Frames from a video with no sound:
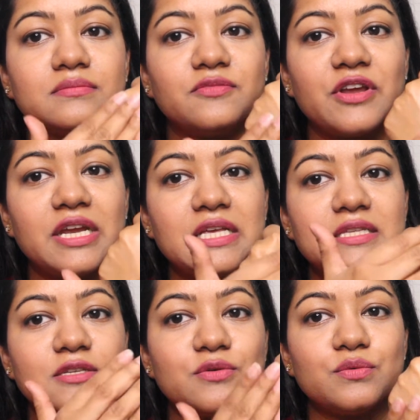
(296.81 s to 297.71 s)
very
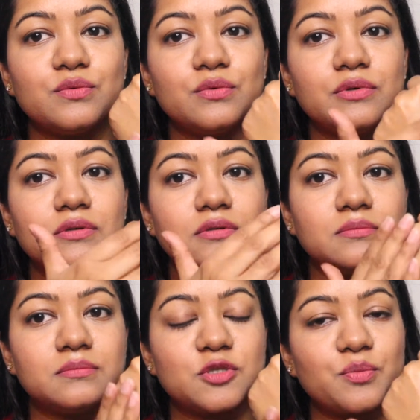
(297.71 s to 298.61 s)
easy
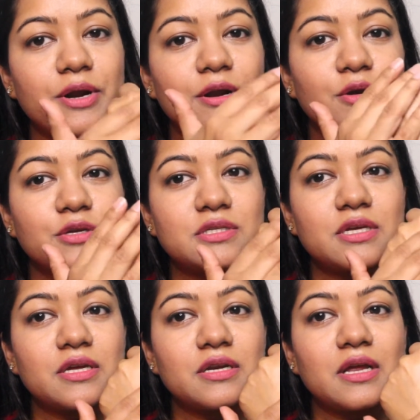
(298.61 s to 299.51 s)
to spread on your
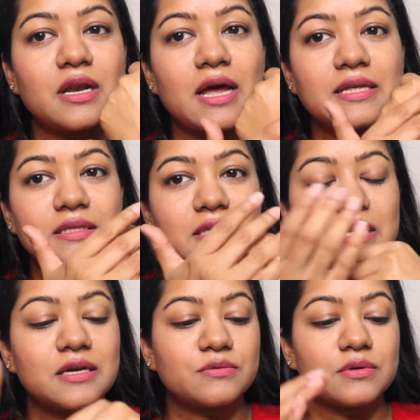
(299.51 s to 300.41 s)
skin, and I
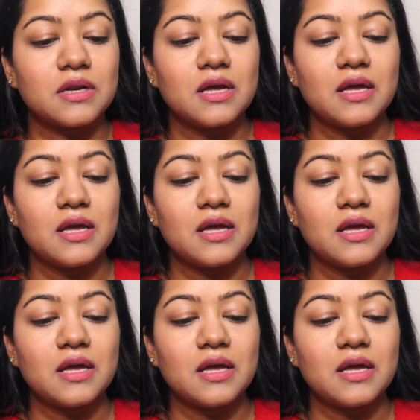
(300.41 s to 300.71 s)
think it will